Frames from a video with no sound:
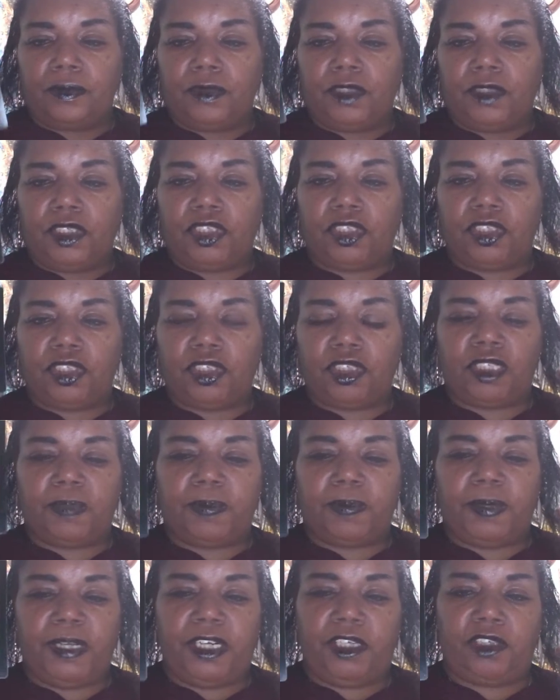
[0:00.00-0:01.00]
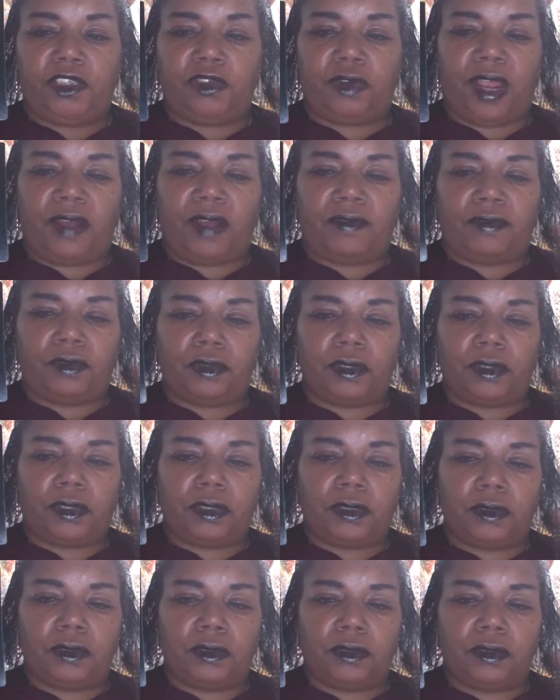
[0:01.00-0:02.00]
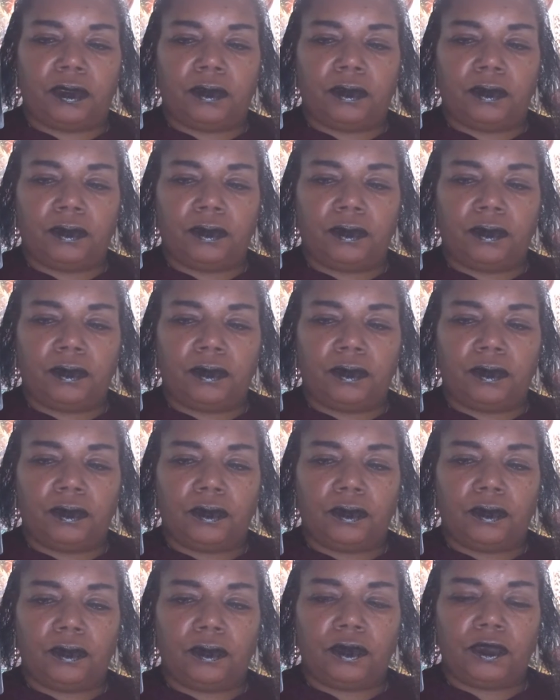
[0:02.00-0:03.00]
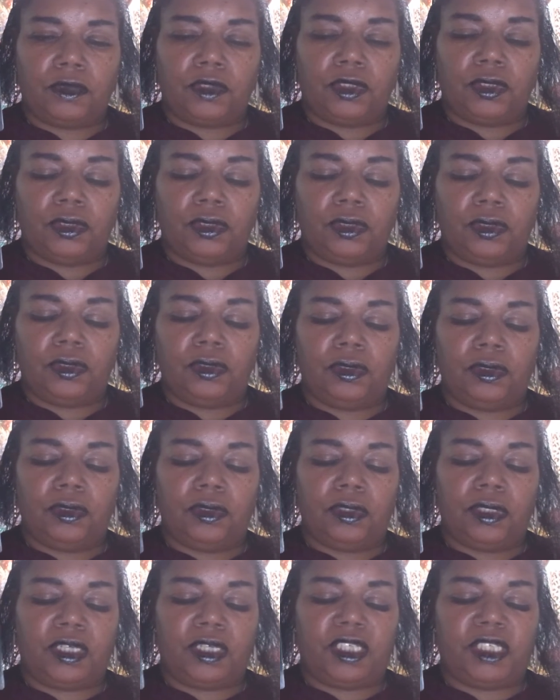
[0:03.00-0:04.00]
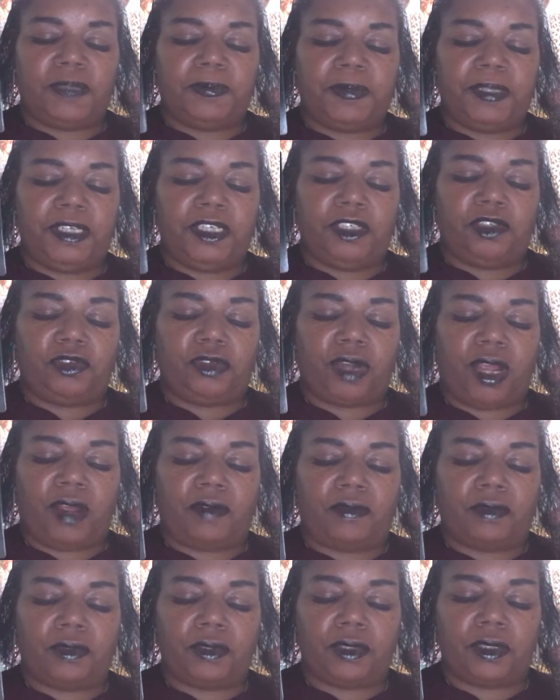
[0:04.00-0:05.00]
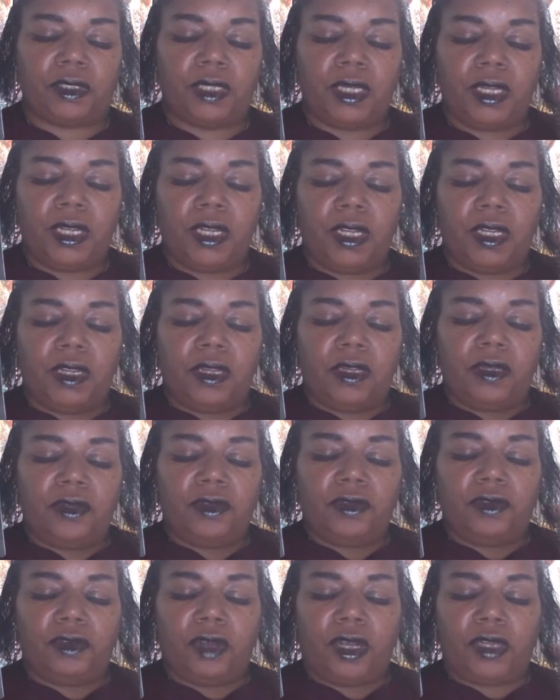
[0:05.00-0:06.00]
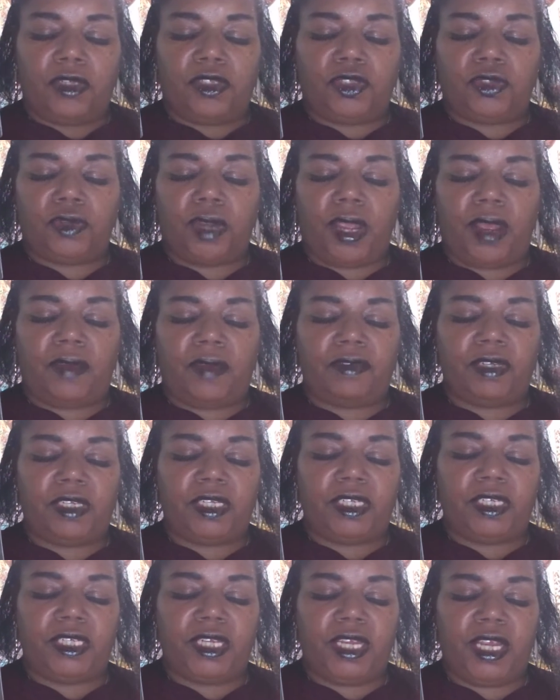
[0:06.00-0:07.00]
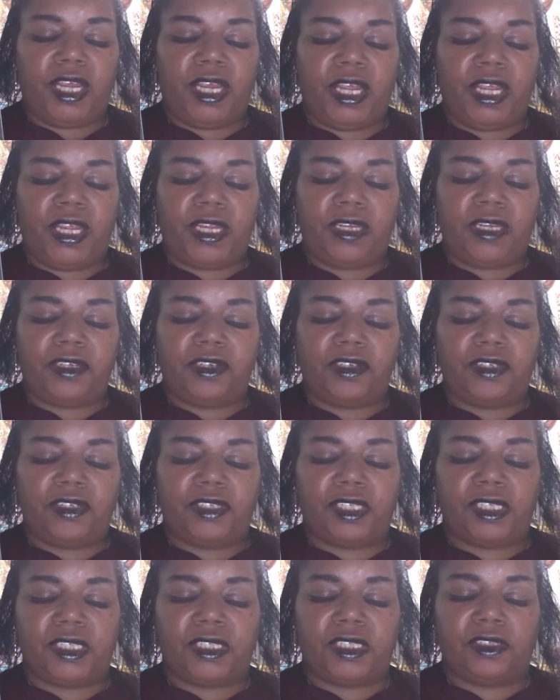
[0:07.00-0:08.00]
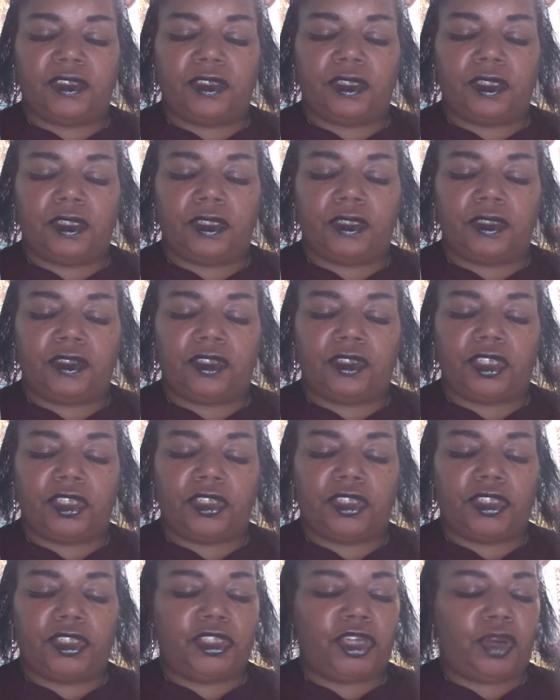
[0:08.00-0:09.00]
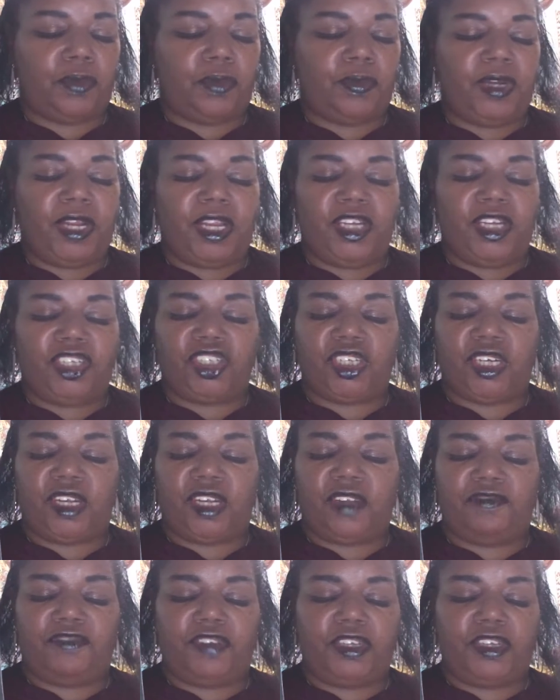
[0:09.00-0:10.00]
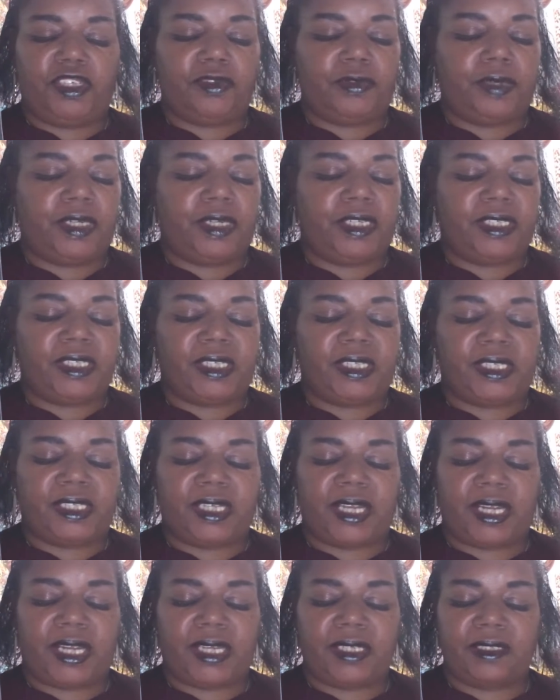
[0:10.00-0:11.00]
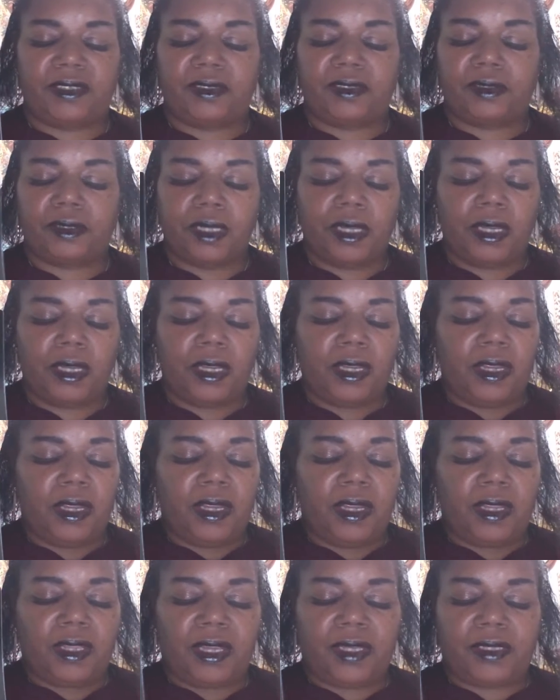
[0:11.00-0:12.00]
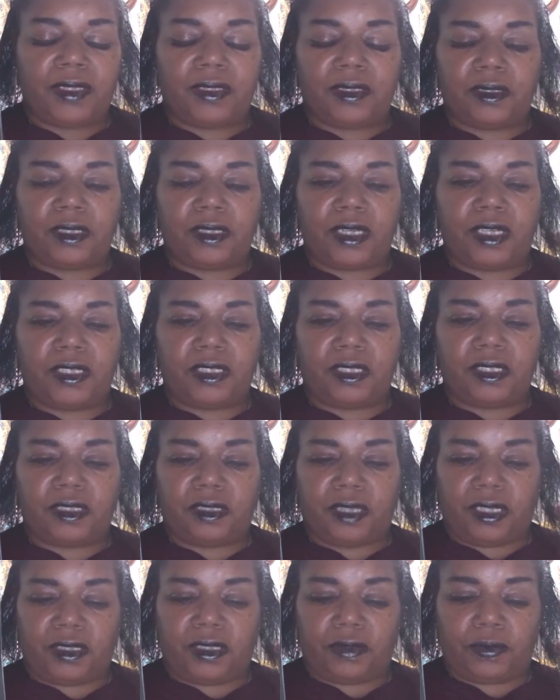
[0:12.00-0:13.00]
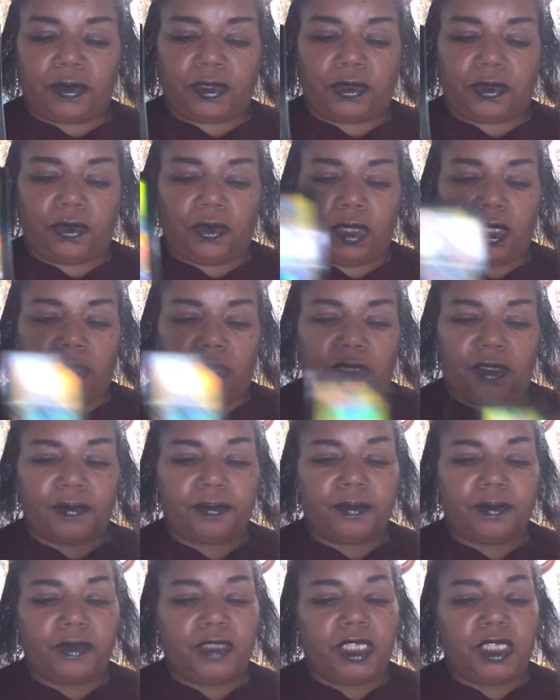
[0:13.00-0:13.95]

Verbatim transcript: This is your speedy travels. You, your speedy travels. You are traveling and your, your the determination and victory and success. That's that's that's what's going on.